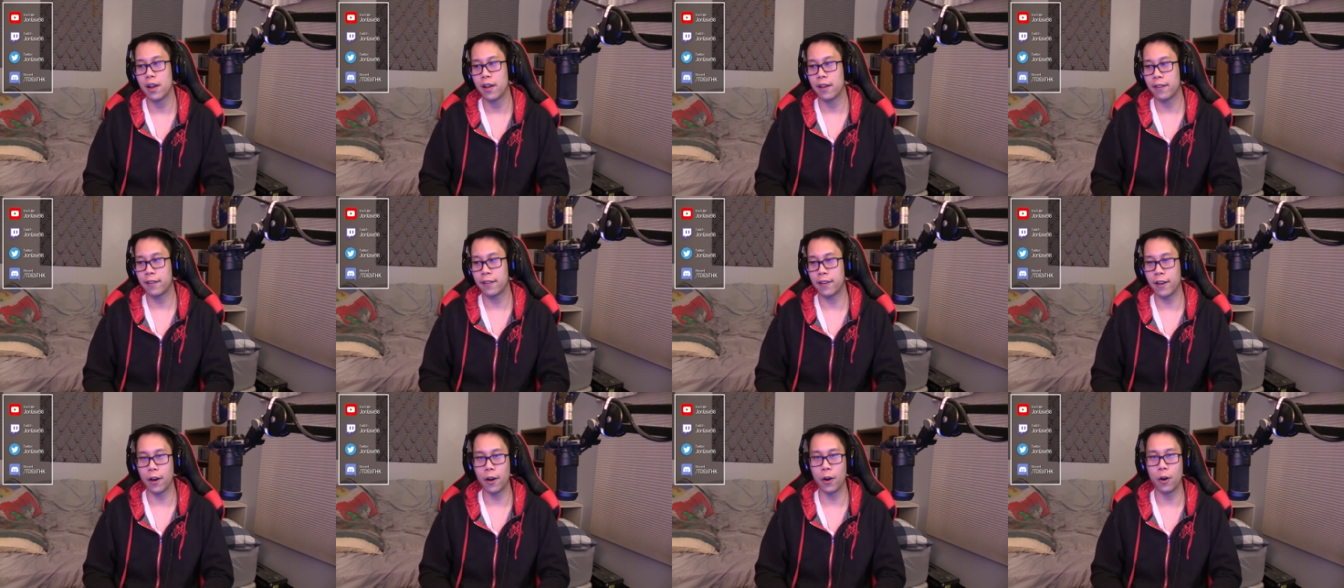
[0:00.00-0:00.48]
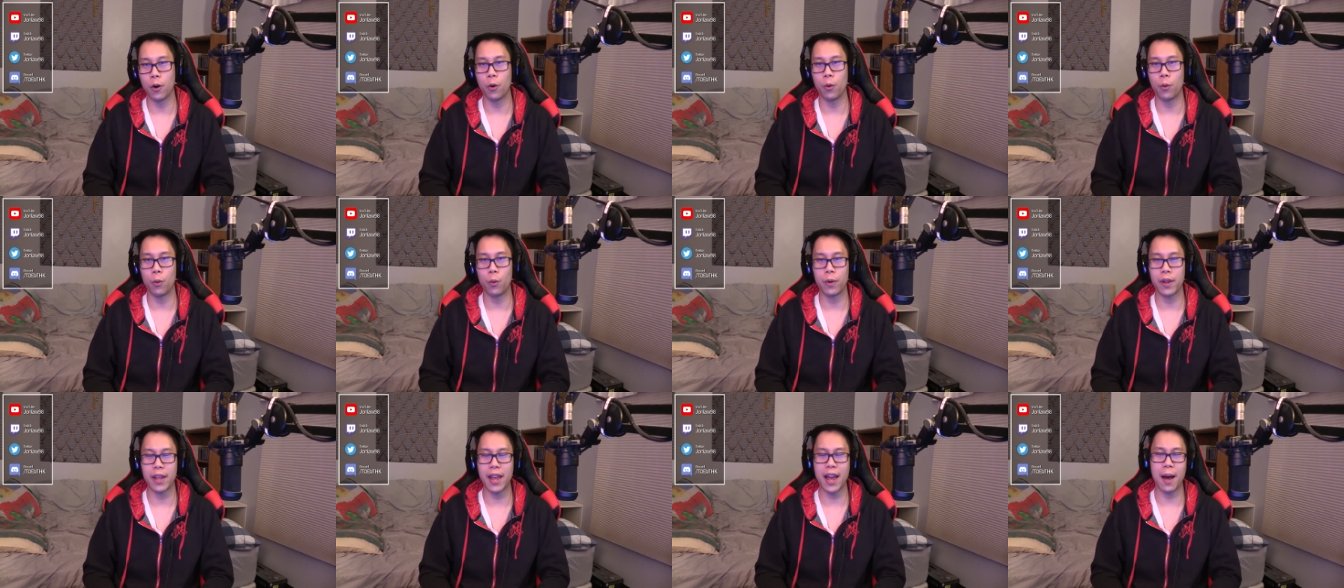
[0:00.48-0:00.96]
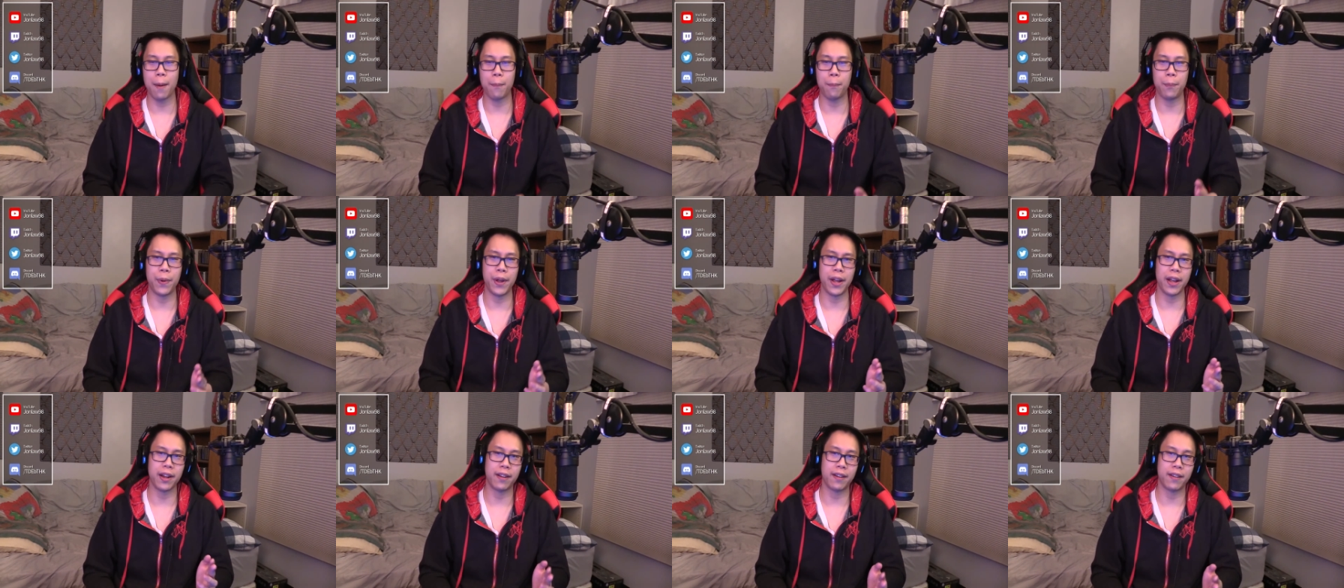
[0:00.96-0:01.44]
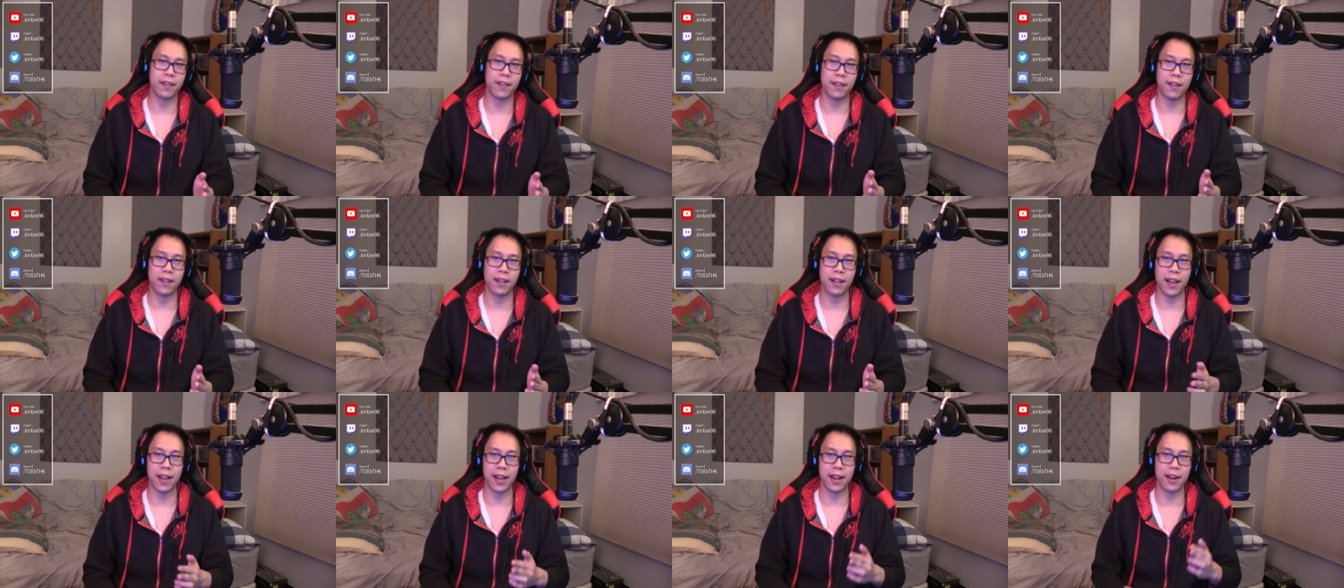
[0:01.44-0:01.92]
So, yeah, big
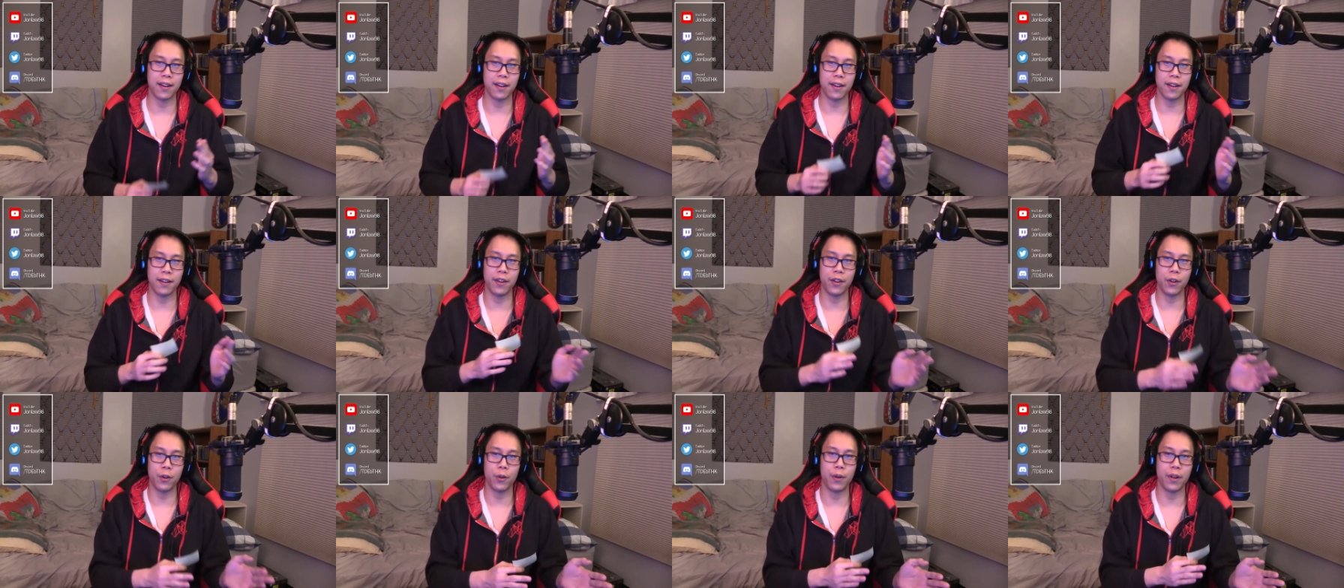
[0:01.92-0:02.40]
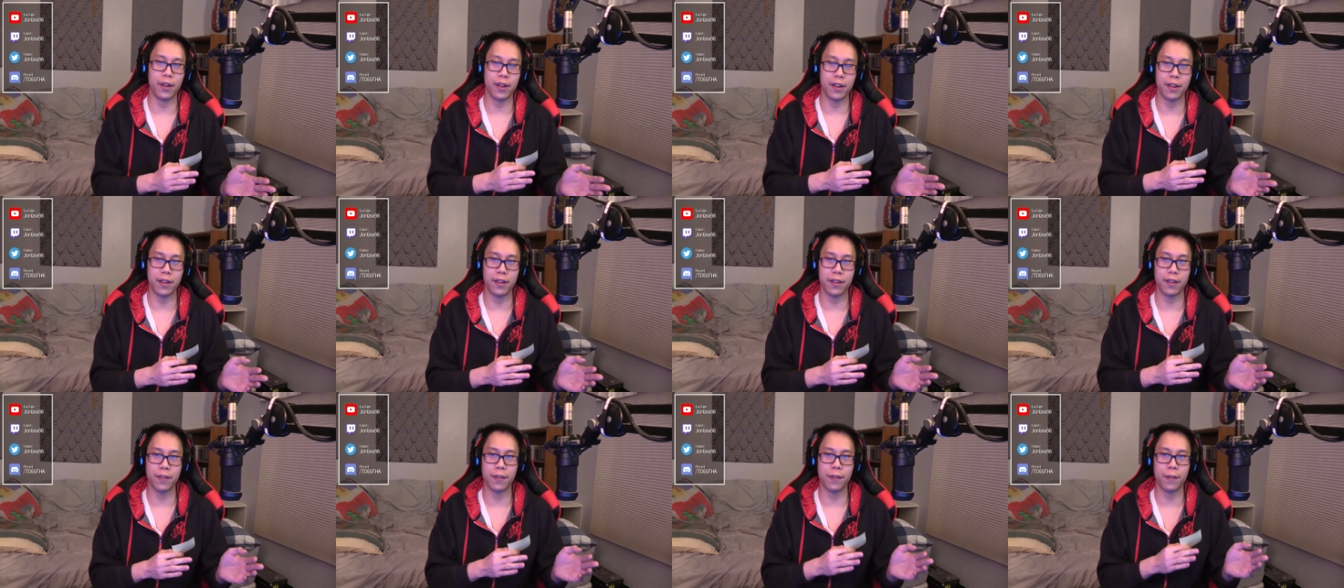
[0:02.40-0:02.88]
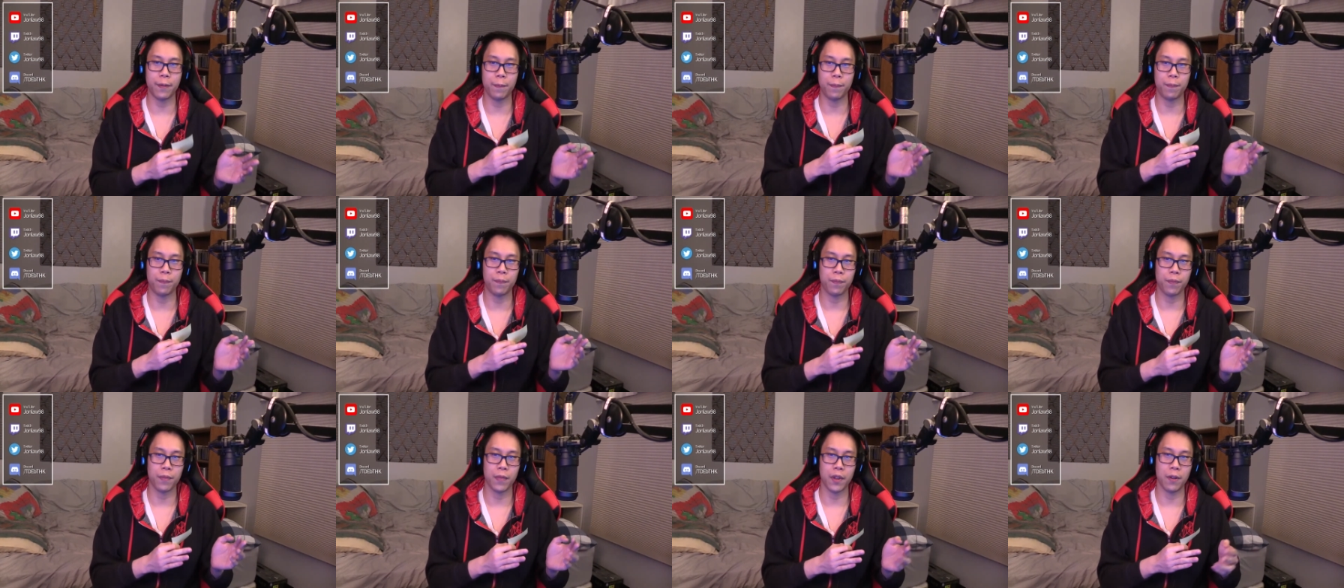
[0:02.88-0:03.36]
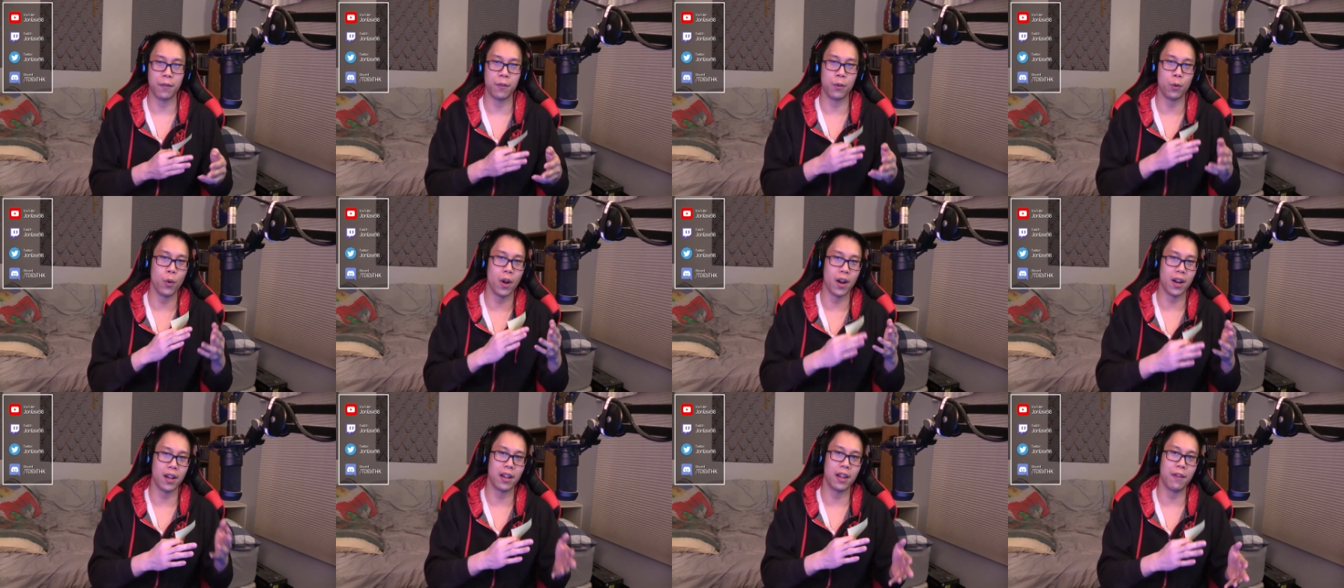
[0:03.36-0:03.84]
thing to do is if you
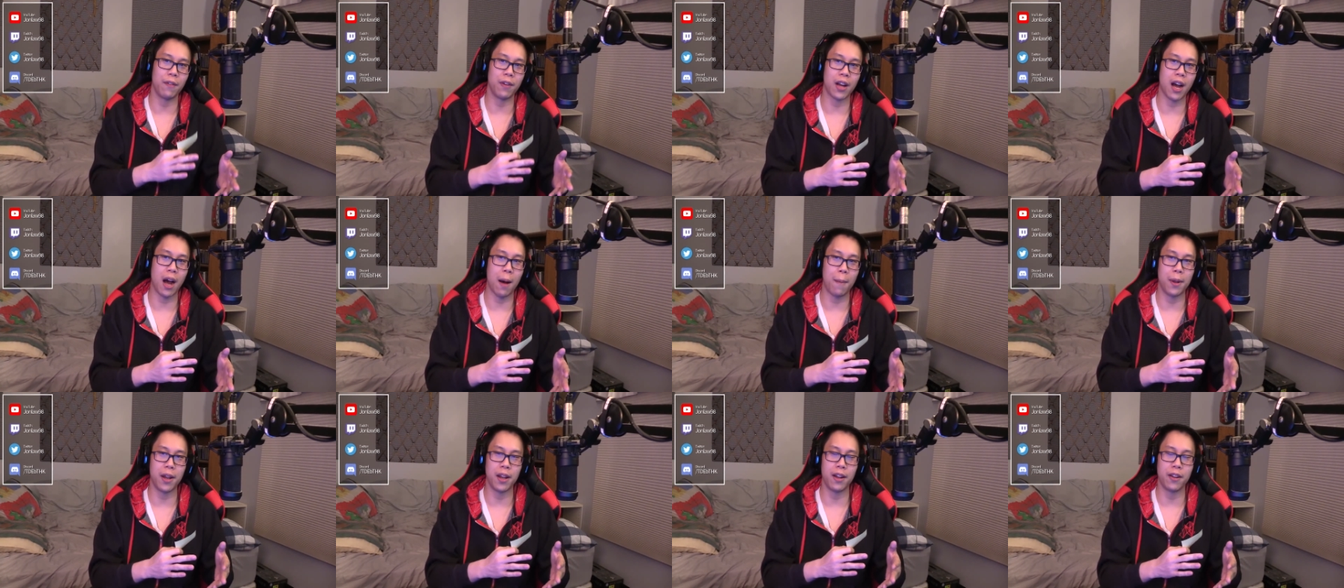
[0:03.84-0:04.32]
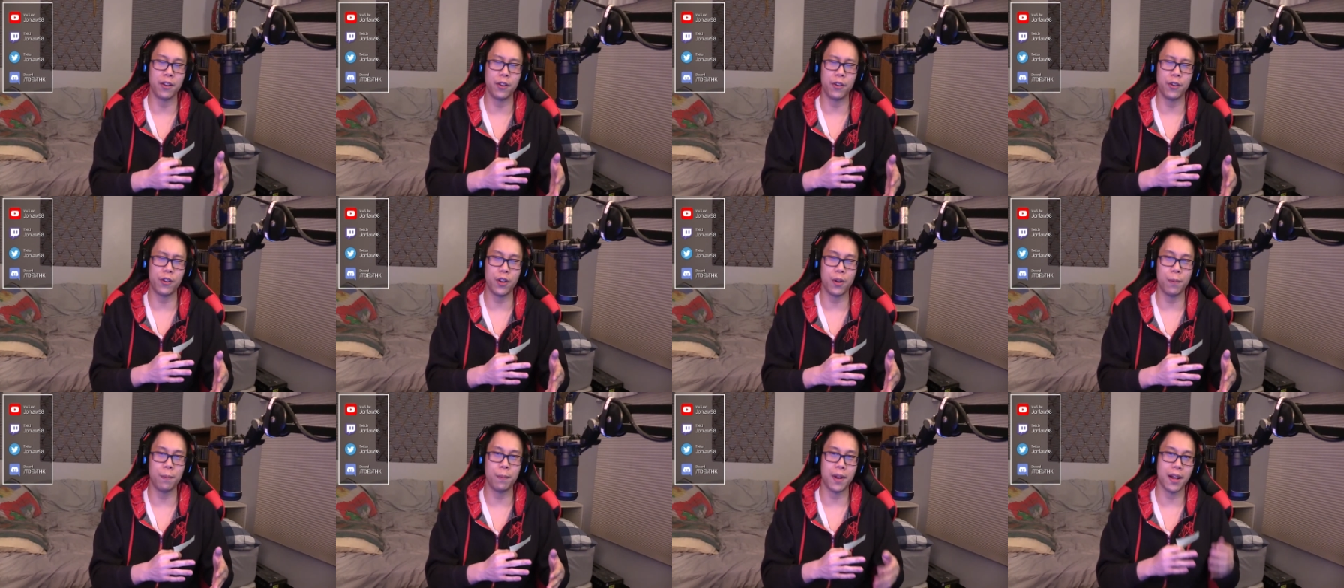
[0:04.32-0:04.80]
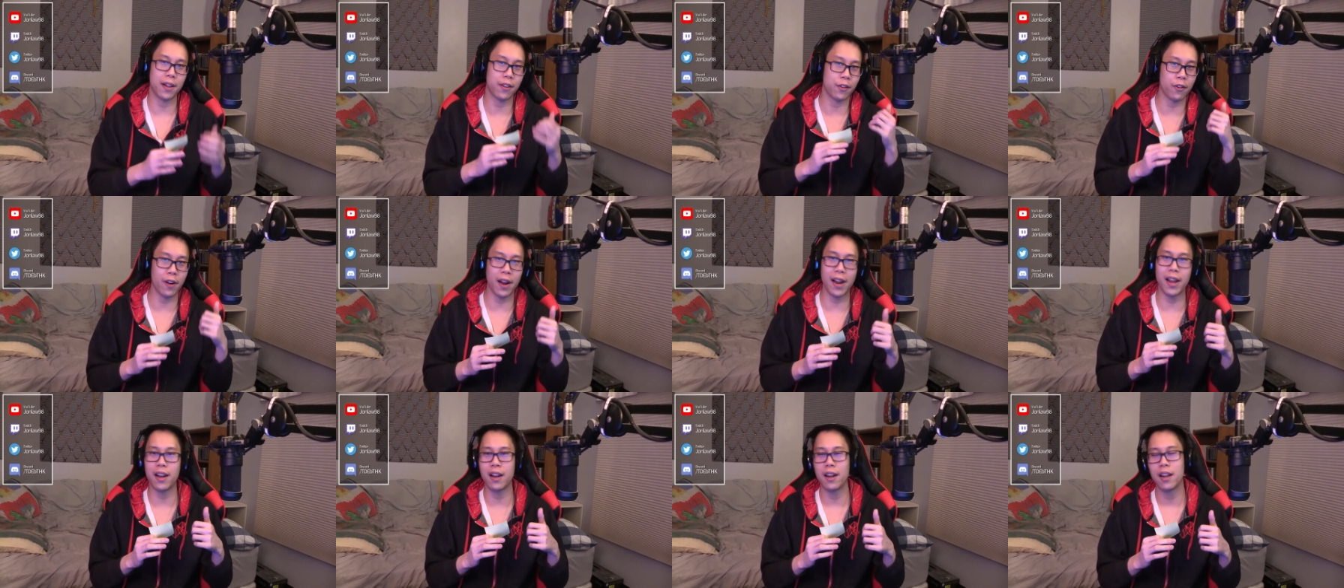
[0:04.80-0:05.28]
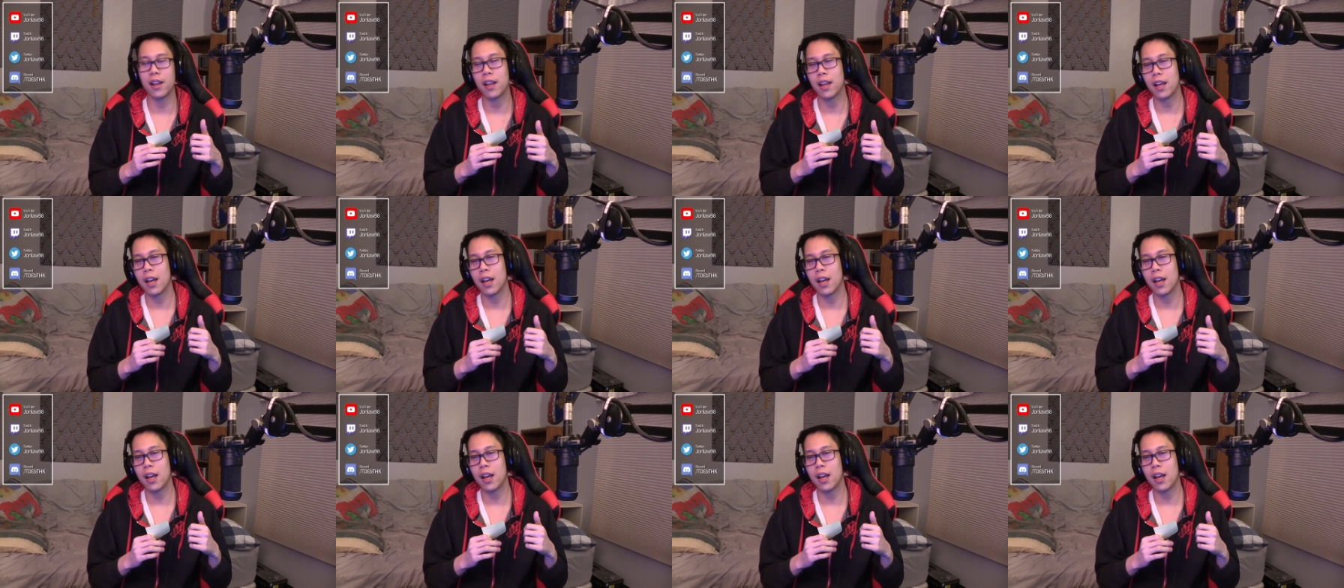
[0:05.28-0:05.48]
want to leave a comment on YouTube, that's great.